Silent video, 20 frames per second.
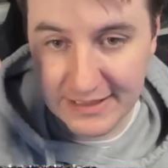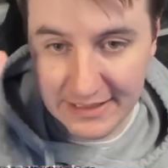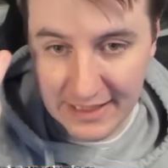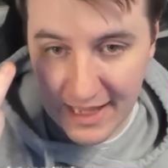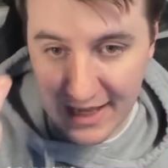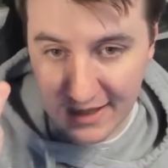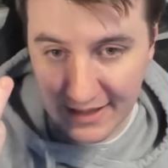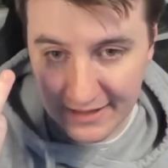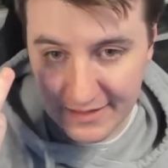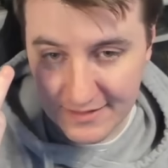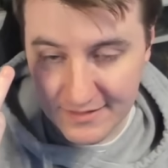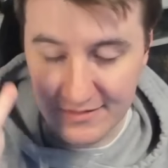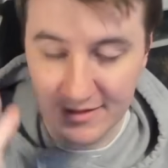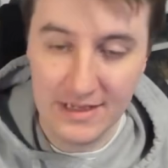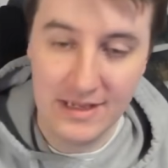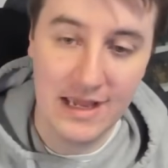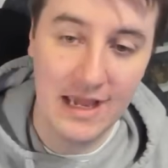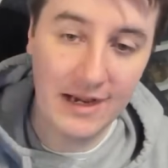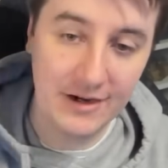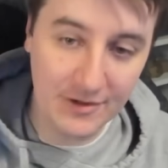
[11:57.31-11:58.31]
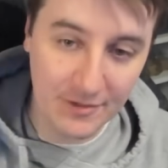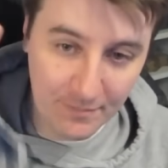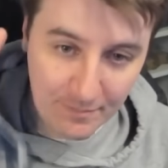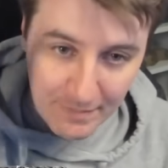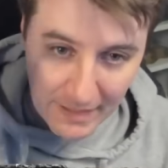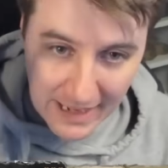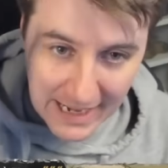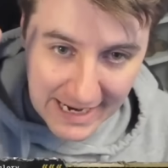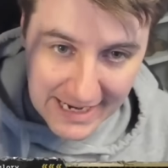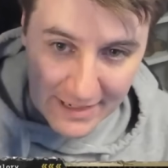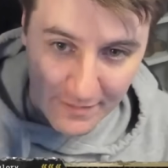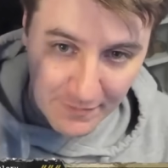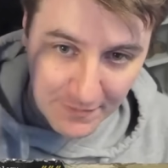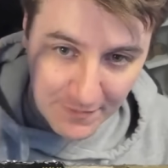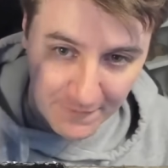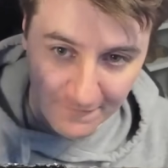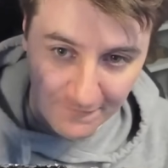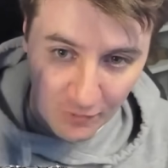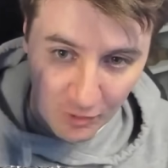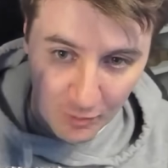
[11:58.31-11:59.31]
lines and combine it with the
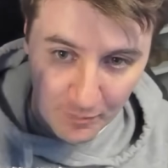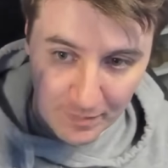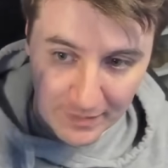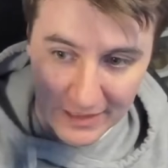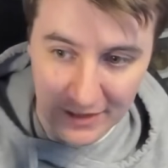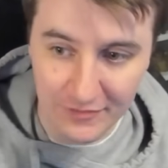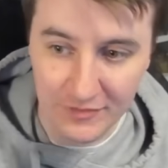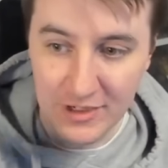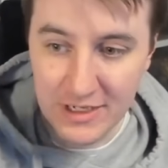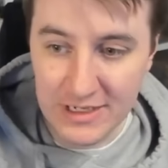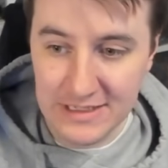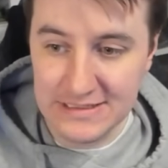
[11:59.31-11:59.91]
4 pillars,